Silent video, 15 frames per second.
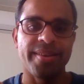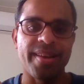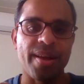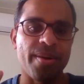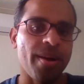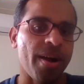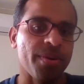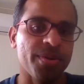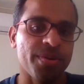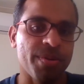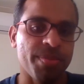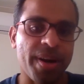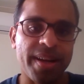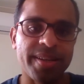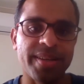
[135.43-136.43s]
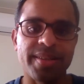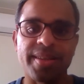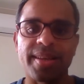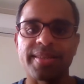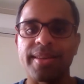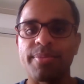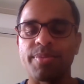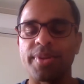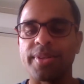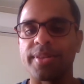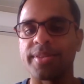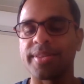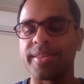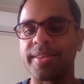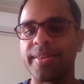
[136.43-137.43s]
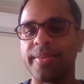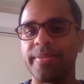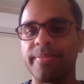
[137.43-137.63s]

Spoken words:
Now, how do we practice acceptance?